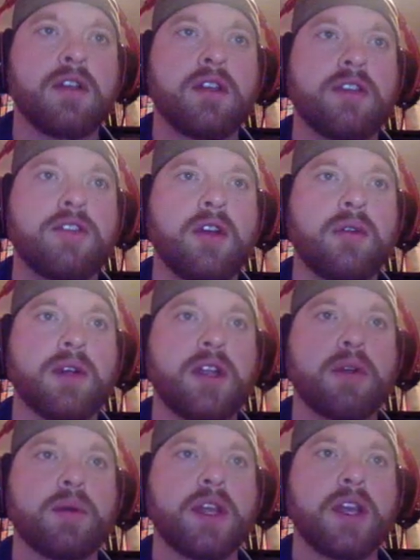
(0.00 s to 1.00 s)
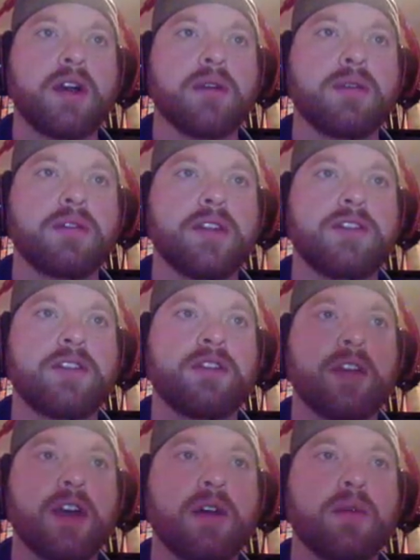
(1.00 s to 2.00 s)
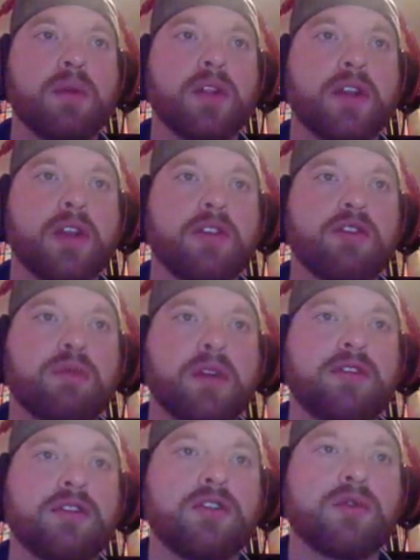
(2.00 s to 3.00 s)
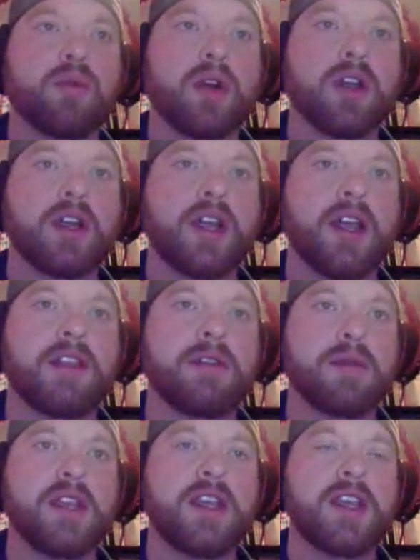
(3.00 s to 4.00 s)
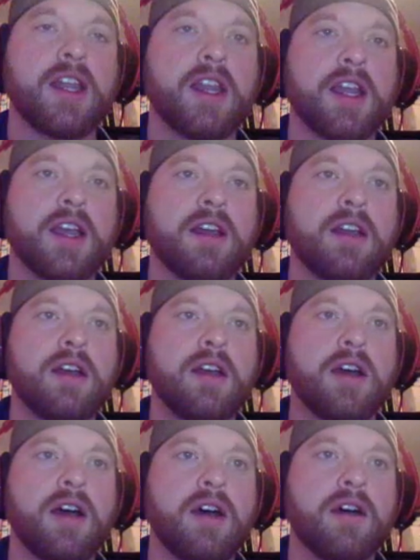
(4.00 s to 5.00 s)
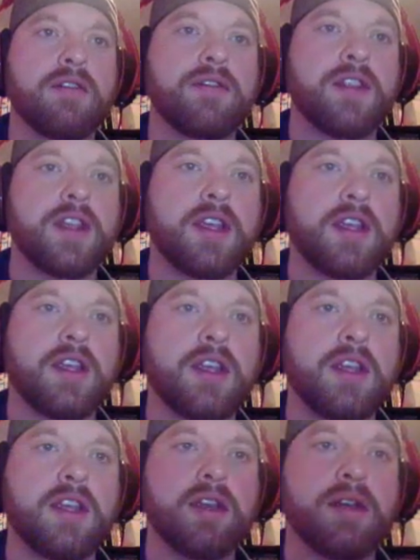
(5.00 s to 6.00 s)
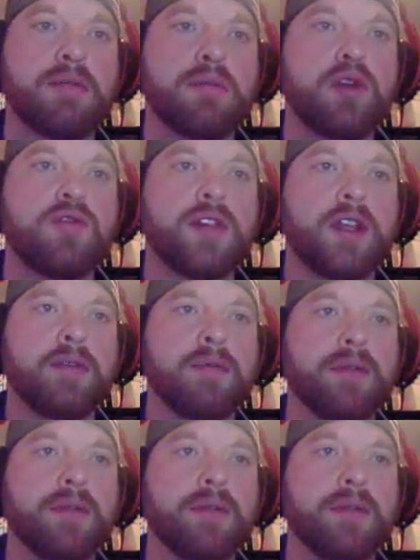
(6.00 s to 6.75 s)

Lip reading: So here we go. This is where the Ghostbusters work at the beginning of the movie.